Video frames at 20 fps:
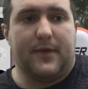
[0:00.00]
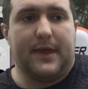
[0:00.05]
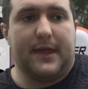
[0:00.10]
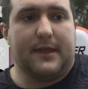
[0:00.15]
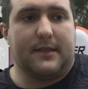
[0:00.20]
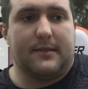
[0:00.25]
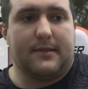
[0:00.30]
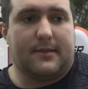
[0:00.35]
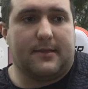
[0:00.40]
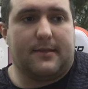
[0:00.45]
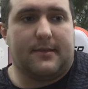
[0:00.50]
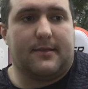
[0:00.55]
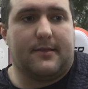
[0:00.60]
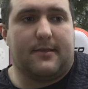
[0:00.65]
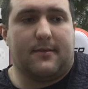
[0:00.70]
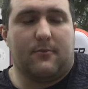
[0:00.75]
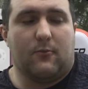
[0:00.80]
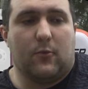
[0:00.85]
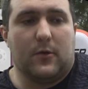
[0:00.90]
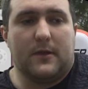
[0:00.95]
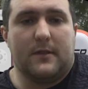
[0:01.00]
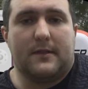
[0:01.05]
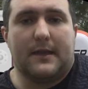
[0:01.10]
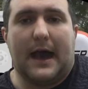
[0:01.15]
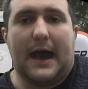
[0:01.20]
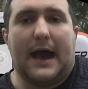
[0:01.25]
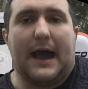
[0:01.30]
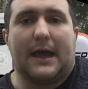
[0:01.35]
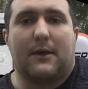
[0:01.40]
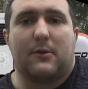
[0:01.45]
it would
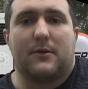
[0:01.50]
die